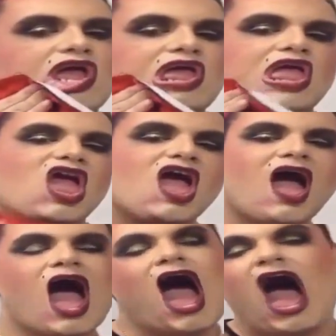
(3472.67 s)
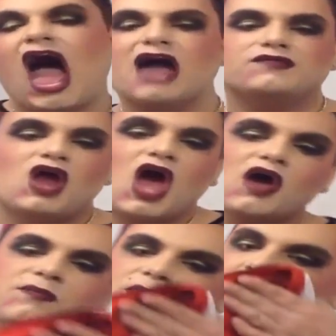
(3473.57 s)
did not come to fucking
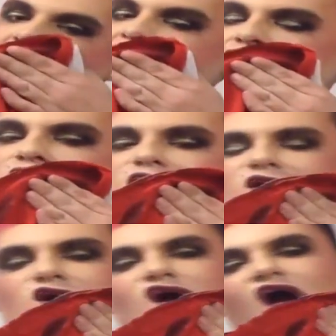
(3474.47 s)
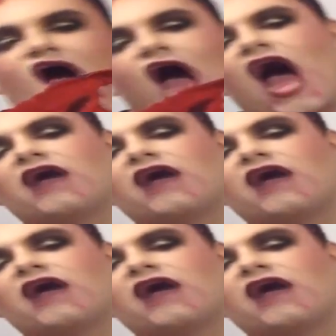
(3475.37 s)
play. I think